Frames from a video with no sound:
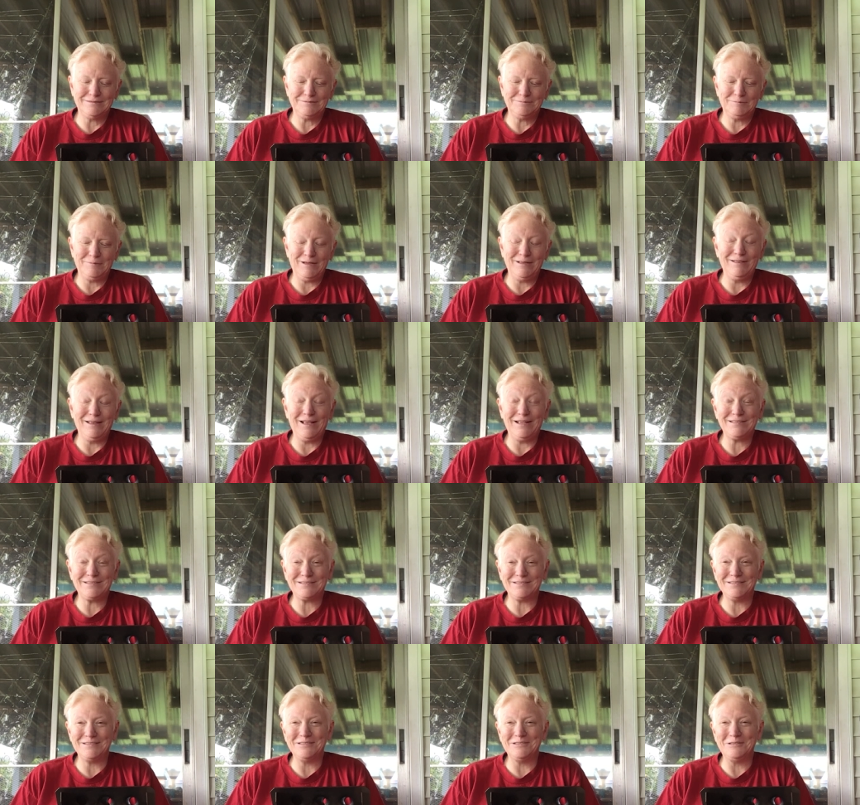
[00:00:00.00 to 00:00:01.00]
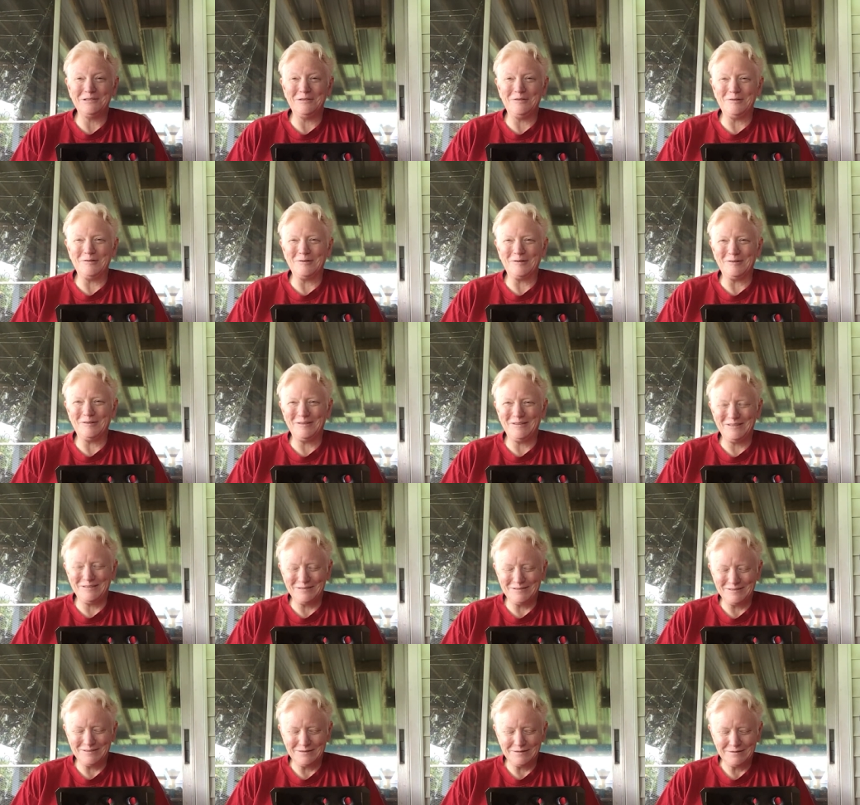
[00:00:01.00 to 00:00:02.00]
mine lasted a little longer.
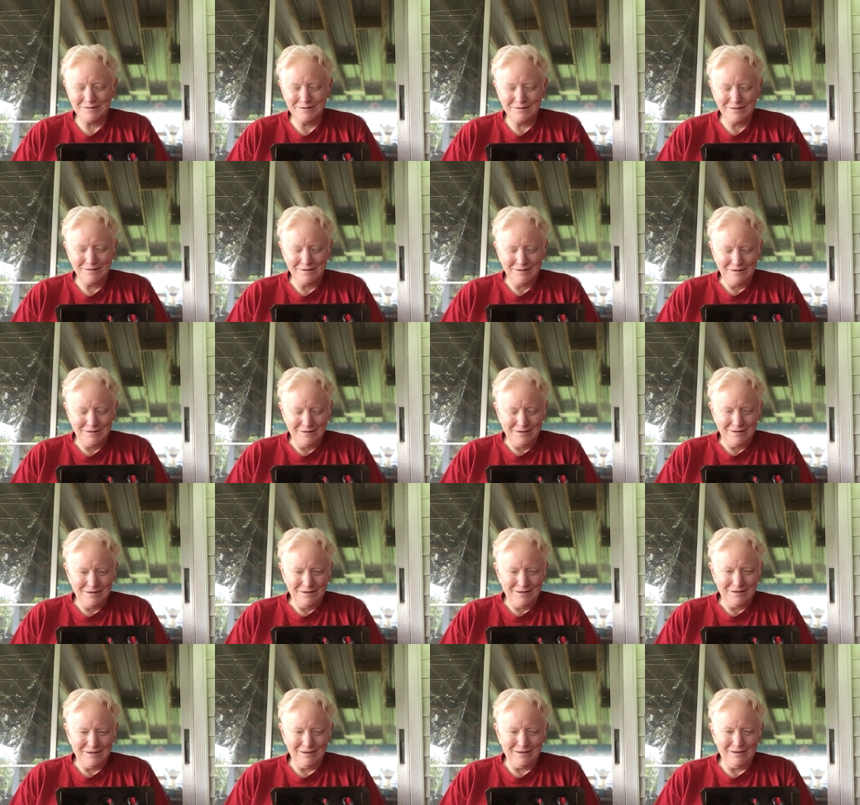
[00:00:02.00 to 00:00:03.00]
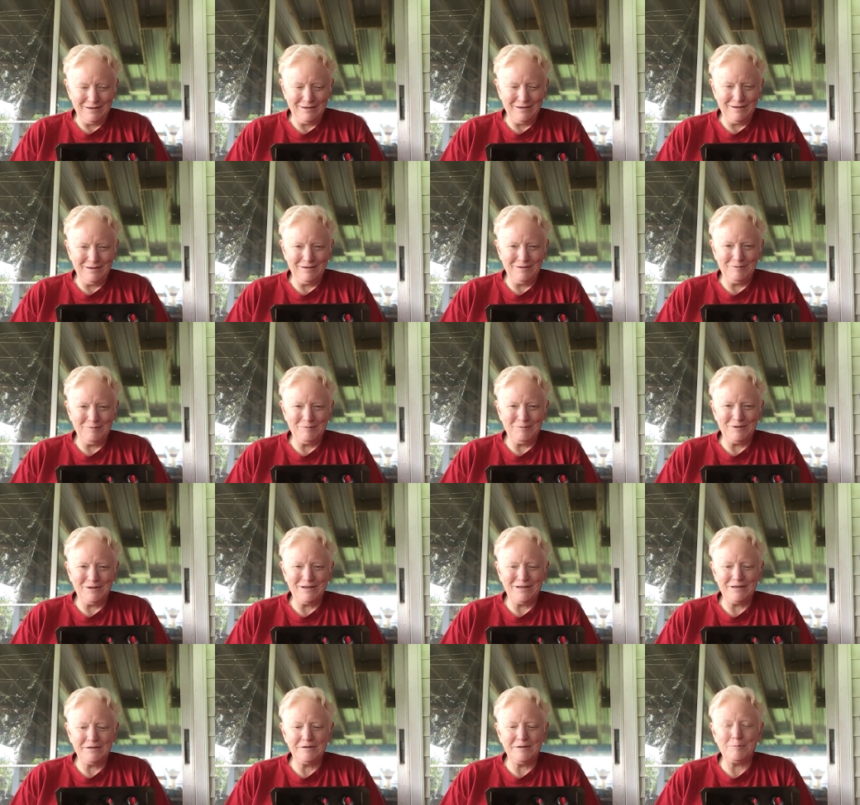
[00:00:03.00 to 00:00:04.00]
And when
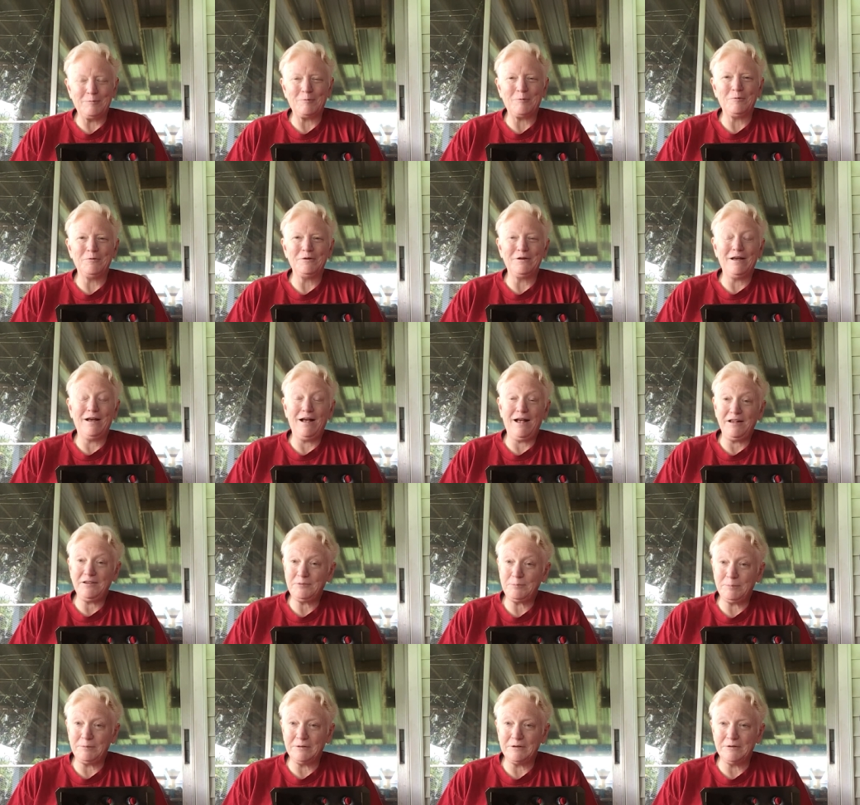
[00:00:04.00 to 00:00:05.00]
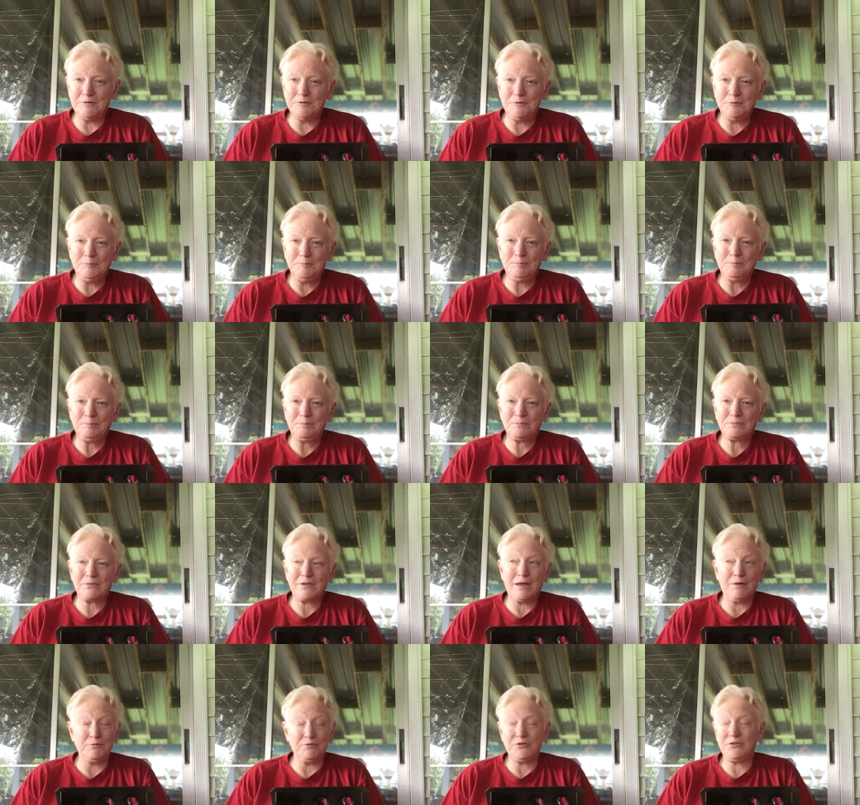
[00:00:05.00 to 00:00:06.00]
I ended up going to hospital,
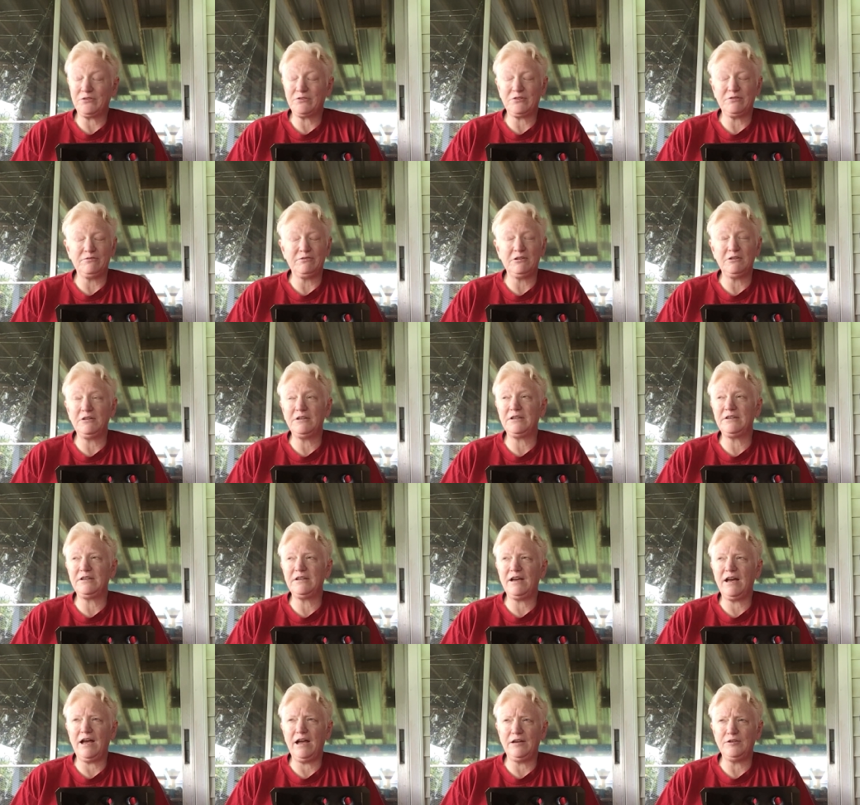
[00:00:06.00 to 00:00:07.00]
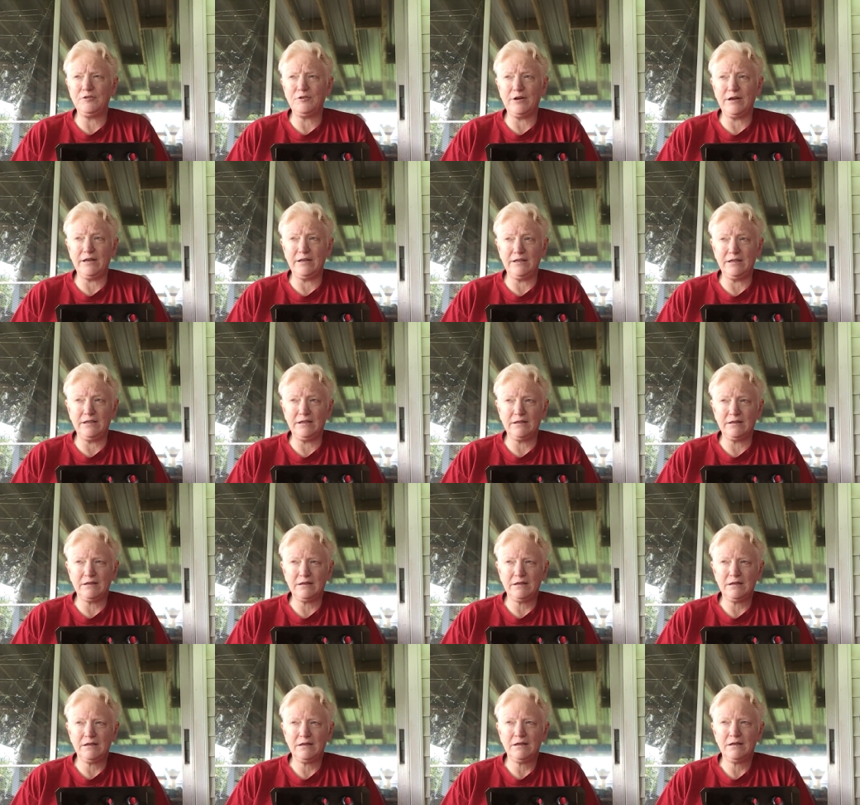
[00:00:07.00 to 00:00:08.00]
I was severely dehydrated.
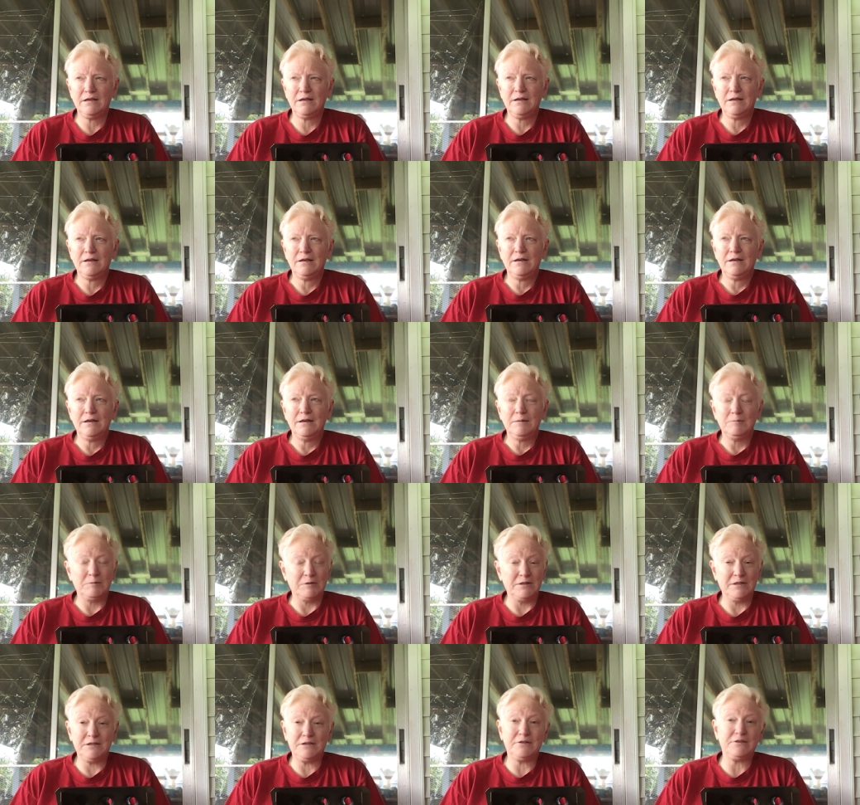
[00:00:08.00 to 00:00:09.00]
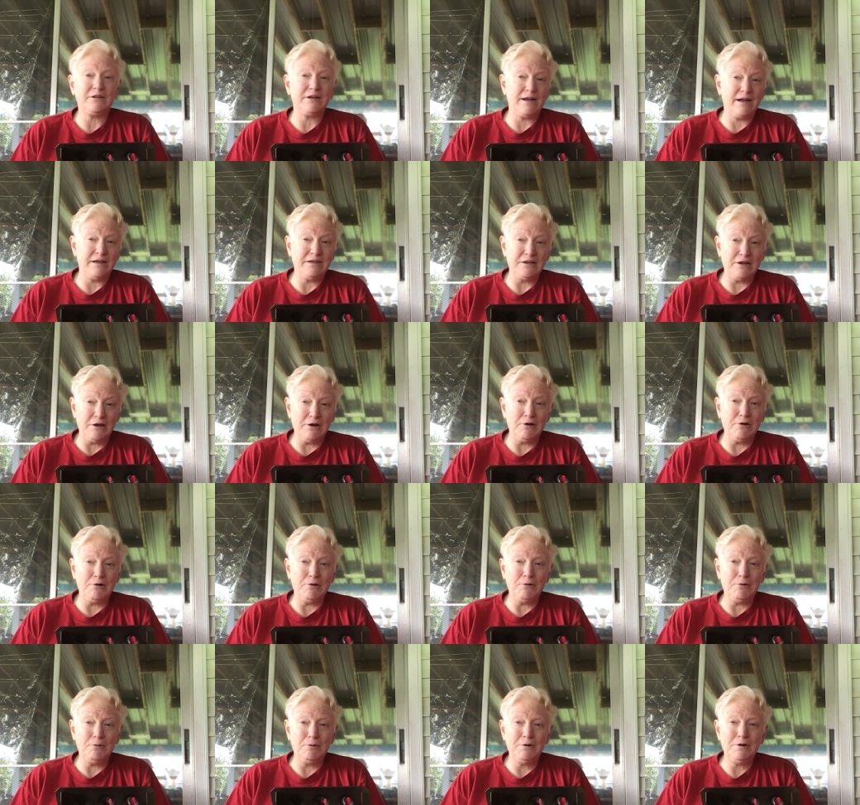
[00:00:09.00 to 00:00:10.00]
But little did I
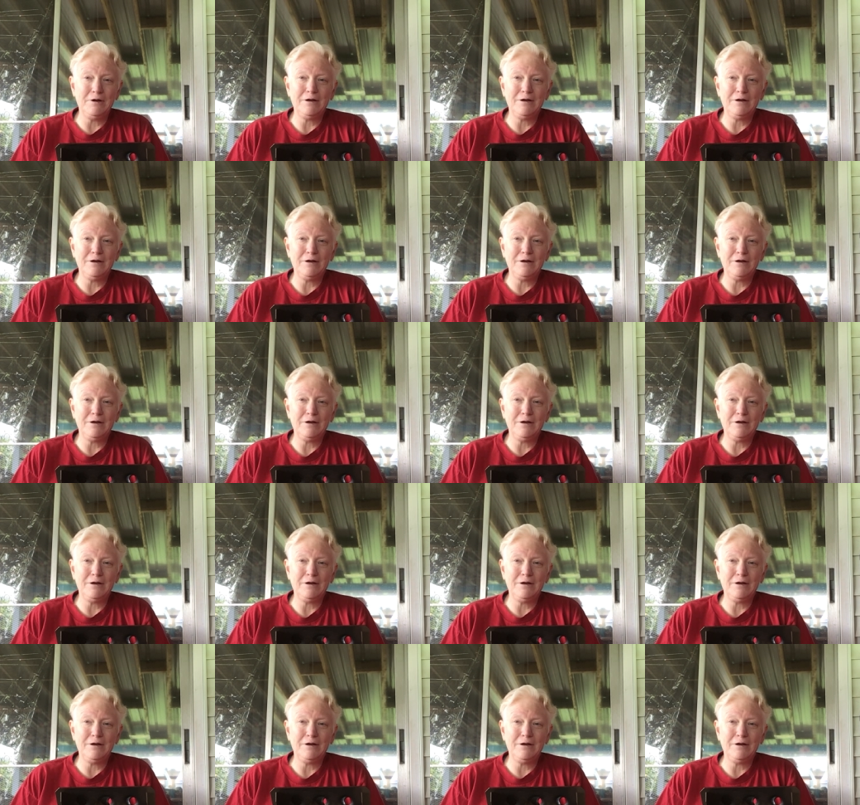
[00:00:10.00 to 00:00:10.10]
know